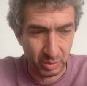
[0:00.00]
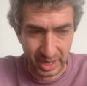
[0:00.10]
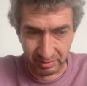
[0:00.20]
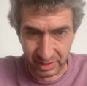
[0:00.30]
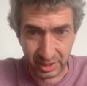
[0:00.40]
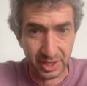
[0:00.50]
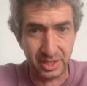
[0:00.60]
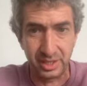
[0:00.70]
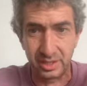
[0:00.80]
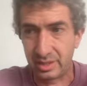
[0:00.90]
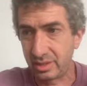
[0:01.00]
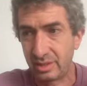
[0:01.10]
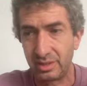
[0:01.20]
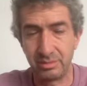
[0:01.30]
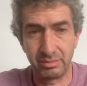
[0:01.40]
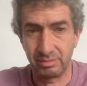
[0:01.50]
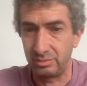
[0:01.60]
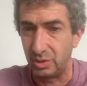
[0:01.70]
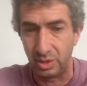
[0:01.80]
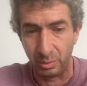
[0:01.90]
We have discussions.
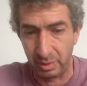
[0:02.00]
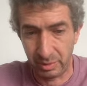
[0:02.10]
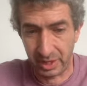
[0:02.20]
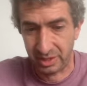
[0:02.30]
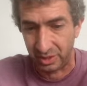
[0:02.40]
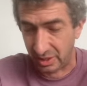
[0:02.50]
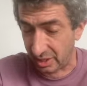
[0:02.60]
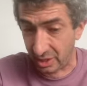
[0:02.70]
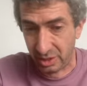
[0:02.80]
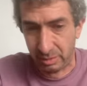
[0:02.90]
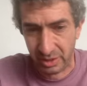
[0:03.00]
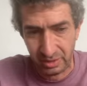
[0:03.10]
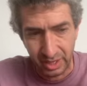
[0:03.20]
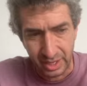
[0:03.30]
You can open bugs. You can contribute.